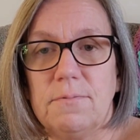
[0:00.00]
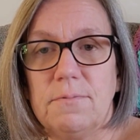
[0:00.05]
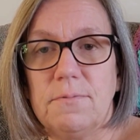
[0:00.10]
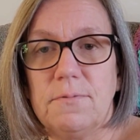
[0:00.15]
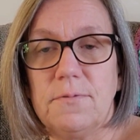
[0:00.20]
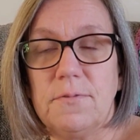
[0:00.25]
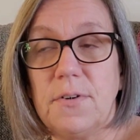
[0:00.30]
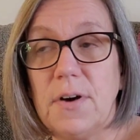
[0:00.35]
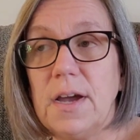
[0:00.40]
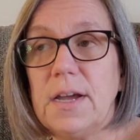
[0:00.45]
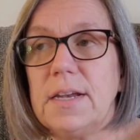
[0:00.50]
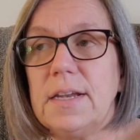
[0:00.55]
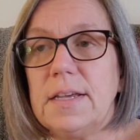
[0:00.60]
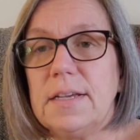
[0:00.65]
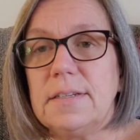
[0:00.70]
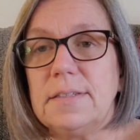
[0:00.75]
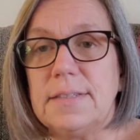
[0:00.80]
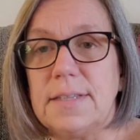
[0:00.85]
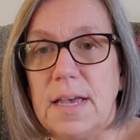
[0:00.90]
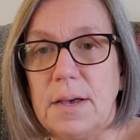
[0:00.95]
find
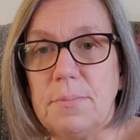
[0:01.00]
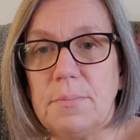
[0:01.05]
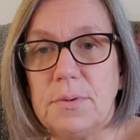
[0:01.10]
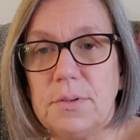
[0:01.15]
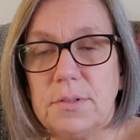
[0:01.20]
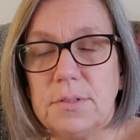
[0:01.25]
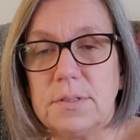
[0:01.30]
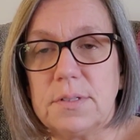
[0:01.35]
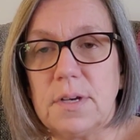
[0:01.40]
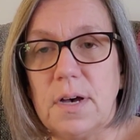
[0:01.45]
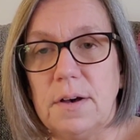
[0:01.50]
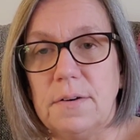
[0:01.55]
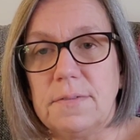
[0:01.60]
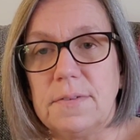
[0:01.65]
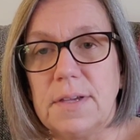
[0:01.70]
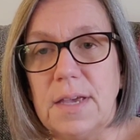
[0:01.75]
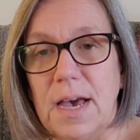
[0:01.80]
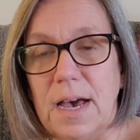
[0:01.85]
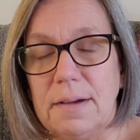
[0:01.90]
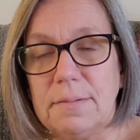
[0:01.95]
examples of
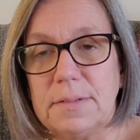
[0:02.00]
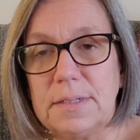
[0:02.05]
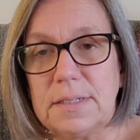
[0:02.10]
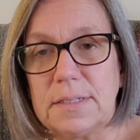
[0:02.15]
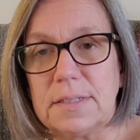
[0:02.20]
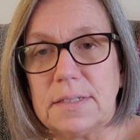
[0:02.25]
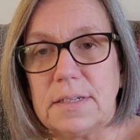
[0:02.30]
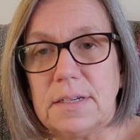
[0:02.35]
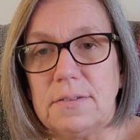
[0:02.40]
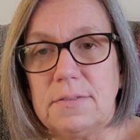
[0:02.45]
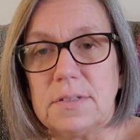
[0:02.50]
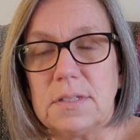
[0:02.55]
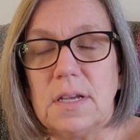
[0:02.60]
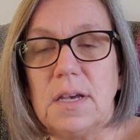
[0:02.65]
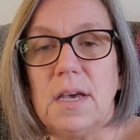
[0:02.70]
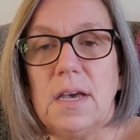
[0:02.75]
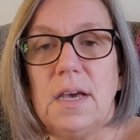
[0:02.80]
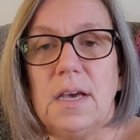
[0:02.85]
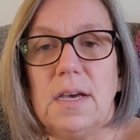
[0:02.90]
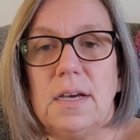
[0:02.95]
capped sleeves
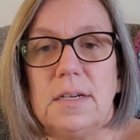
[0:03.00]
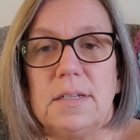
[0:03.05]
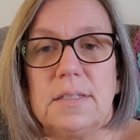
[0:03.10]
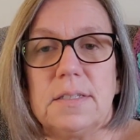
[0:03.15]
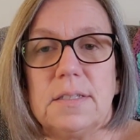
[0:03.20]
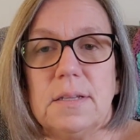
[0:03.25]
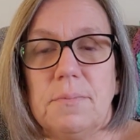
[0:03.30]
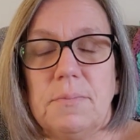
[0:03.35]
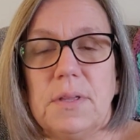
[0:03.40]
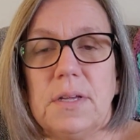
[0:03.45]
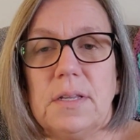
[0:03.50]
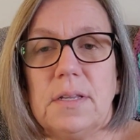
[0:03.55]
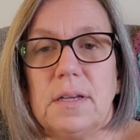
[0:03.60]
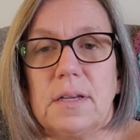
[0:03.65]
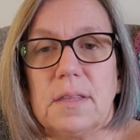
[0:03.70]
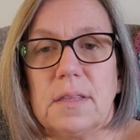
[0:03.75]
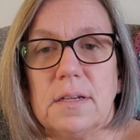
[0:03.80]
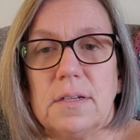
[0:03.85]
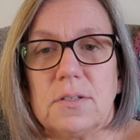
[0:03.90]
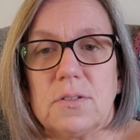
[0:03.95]
is something
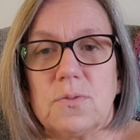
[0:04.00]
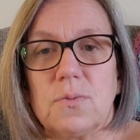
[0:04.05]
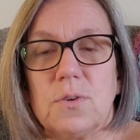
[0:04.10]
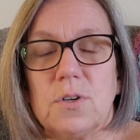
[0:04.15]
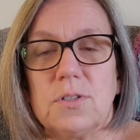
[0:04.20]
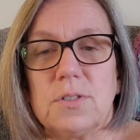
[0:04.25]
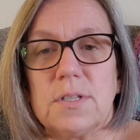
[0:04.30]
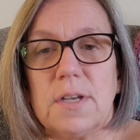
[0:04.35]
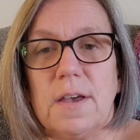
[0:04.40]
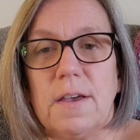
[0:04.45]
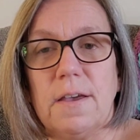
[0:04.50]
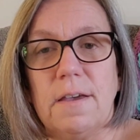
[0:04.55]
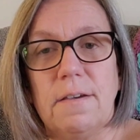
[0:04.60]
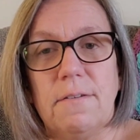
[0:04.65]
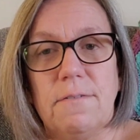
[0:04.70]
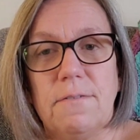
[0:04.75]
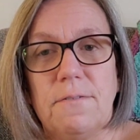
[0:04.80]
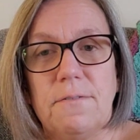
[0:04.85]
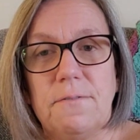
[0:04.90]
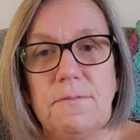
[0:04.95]
like this, where it's a
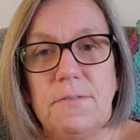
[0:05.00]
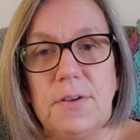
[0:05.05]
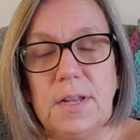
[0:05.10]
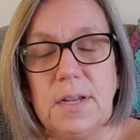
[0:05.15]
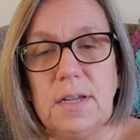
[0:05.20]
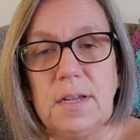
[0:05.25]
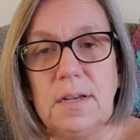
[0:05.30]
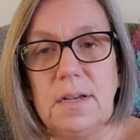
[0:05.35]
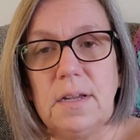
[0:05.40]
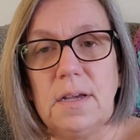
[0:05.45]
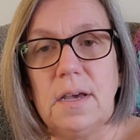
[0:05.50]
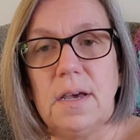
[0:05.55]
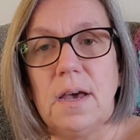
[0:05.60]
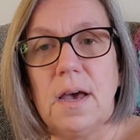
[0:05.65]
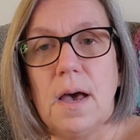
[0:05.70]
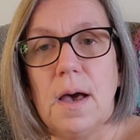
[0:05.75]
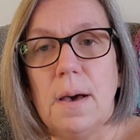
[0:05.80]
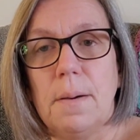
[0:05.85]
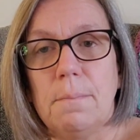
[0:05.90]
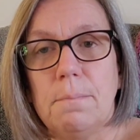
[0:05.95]
fitted
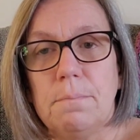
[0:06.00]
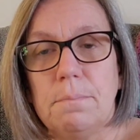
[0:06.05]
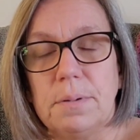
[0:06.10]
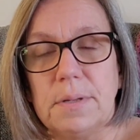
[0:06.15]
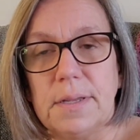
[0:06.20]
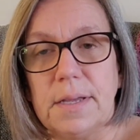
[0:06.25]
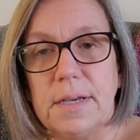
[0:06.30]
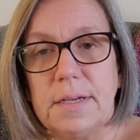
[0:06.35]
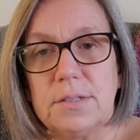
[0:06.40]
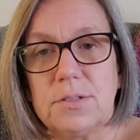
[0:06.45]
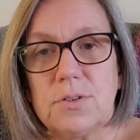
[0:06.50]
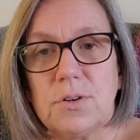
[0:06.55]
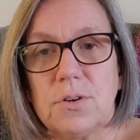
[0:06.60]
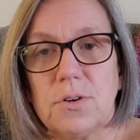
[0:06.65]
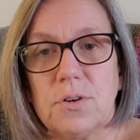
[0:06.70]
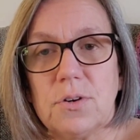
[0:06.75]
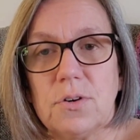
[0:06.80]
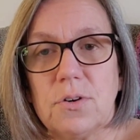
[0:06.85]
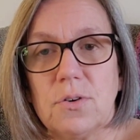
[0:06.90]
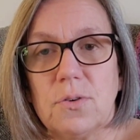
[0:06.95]

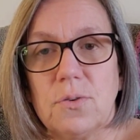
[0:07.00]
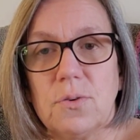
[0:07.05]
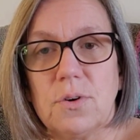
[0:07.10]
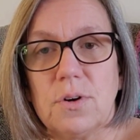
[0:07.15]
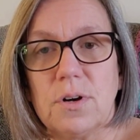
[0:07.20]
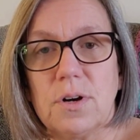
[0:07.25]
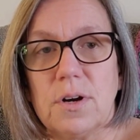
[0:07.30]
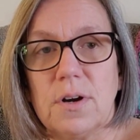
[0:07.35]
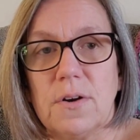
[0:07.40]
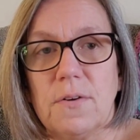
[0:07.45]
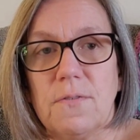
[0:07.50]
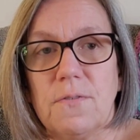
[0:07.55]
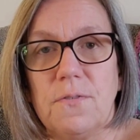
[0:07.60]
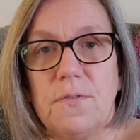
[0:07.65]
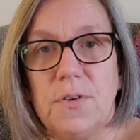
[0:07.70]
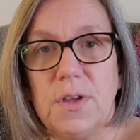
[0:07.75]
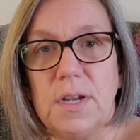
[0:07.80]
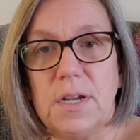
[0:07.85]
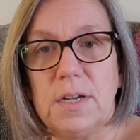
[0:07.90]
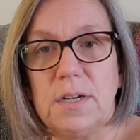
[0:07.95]
blazer or
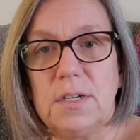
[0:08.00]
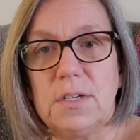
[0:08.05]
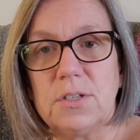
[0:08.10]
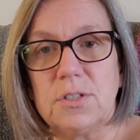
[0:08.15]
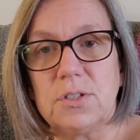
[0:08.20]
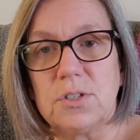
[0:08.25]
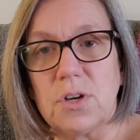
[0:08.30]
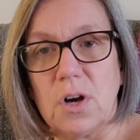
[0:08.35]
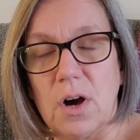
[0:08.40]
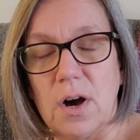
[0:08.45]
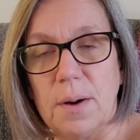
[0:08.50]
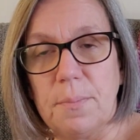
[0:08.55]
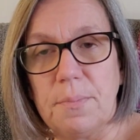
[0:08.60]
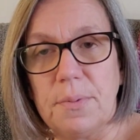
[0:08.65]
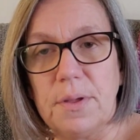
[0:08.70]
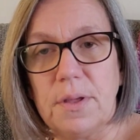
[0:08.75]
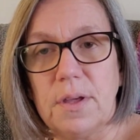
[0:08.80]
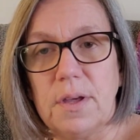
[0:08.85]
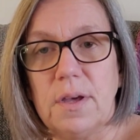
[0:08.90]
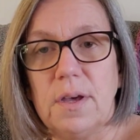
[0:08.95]
fitted top
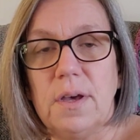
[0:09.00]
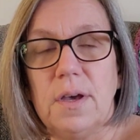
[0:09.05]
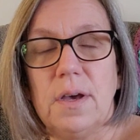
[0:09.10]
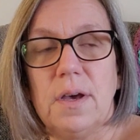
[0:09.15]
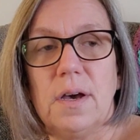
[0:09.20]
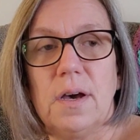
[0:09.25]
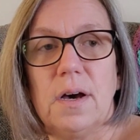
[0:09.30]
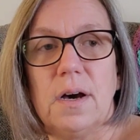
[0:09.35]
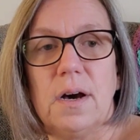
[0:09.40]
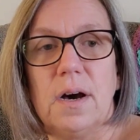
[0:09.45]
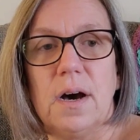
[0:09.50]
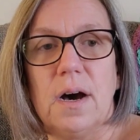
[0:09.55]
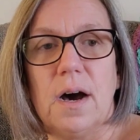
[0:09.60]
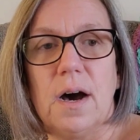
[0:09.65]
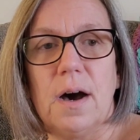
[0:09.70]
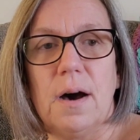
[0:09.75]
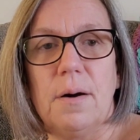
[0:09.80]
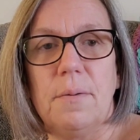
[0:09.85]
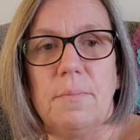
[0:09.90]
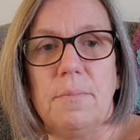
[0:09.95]

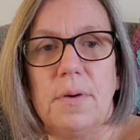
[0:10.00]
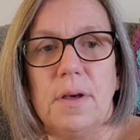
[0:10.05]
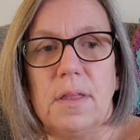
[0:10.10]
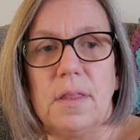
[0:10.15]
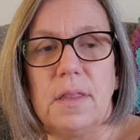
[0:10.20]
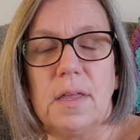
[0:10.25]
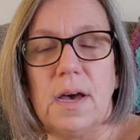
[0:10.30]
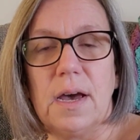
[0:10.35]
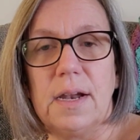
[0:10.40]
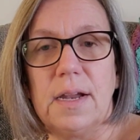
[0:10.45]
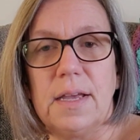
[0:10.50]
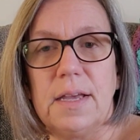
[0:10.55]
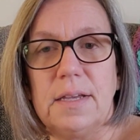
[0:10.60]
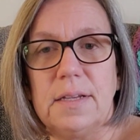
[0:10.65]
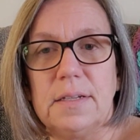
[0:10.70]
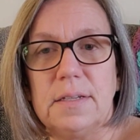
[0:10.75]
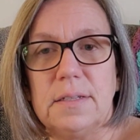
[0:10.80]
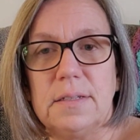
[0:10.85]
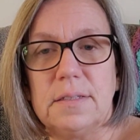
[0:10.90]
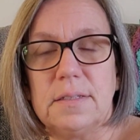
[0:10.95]
that
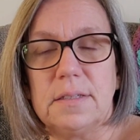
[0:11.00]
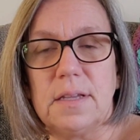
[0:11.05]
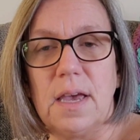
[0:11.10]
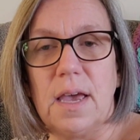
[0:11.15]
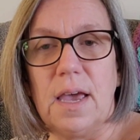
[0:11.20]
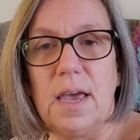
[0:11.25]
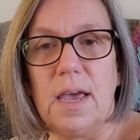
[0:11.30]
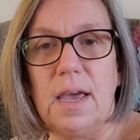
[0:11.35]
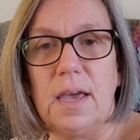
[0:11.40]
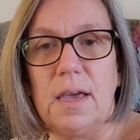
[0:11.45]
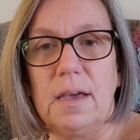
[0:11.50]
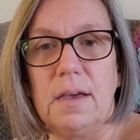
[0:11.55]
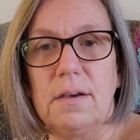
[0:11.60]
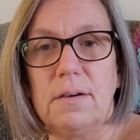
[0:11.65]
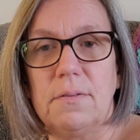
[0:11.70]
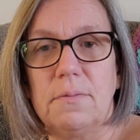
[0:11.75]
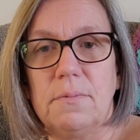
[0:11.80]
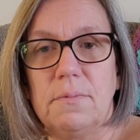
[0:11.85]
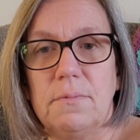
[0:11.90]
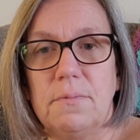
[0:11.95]
is a
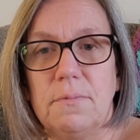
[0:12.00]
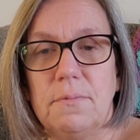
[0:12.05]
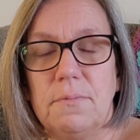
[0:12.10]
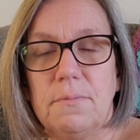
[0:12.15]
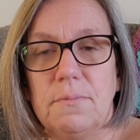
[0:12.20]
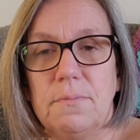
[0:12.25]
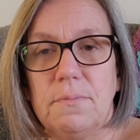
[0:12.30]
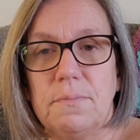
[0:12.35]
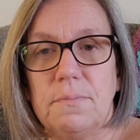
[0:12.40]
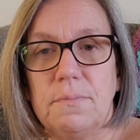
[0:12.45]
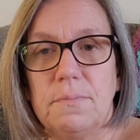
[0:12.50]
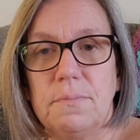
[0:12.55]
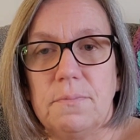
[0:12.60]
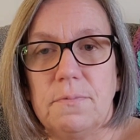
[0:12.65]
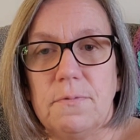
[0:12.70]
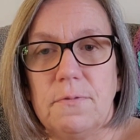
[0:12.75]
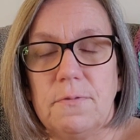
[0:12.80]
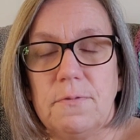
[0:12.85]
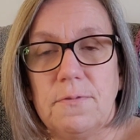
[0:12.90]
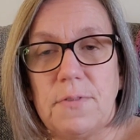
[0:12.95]

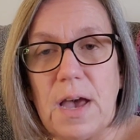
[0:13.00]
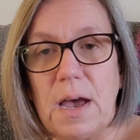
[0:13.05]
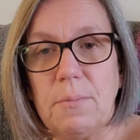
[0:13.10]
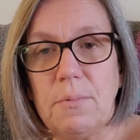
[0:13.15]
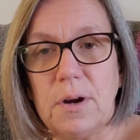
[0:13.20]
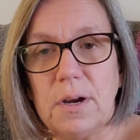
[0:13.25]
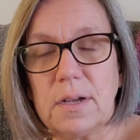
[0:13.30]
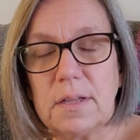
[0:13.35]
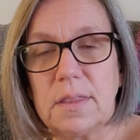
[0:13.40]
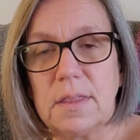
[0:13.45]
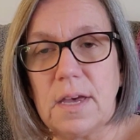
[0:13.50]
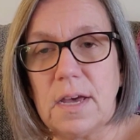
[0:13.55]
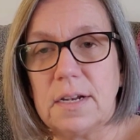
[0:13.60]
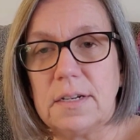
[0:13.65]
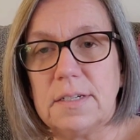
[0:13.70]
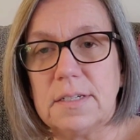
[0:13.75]
fabric that